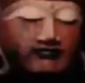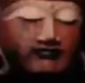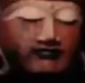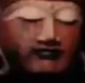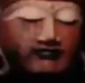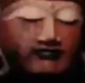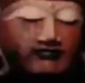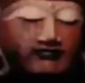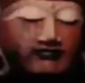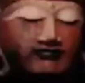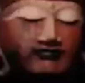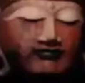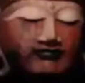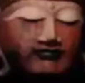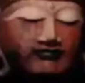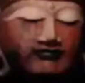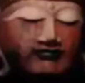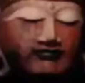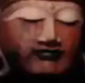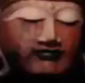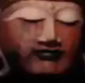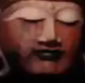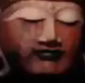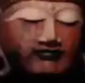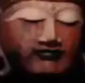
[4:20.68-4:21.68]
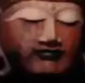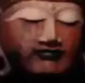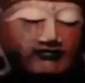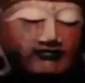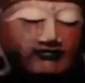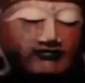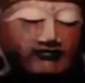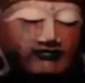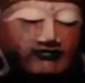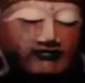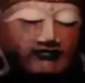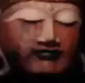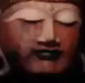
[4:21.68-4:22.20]

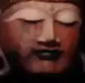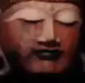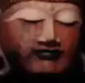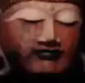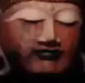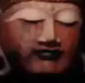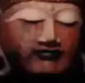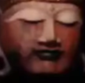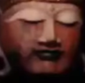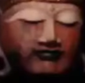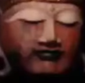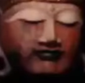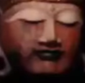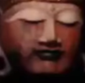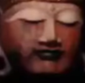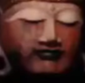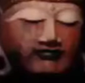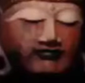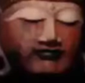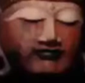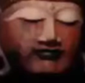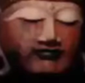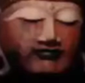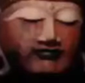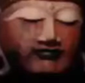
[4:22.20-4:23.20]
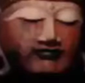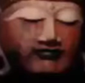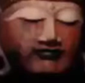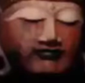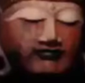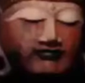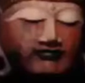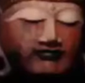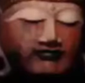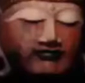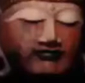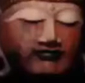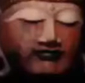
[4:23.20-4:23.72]

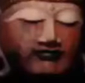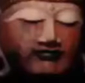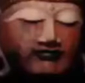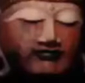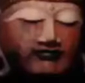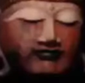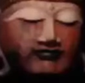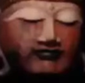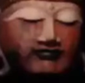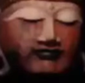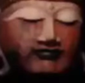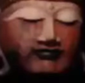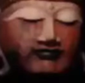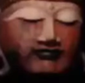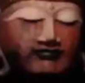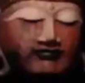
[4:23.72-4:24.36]
[no speech]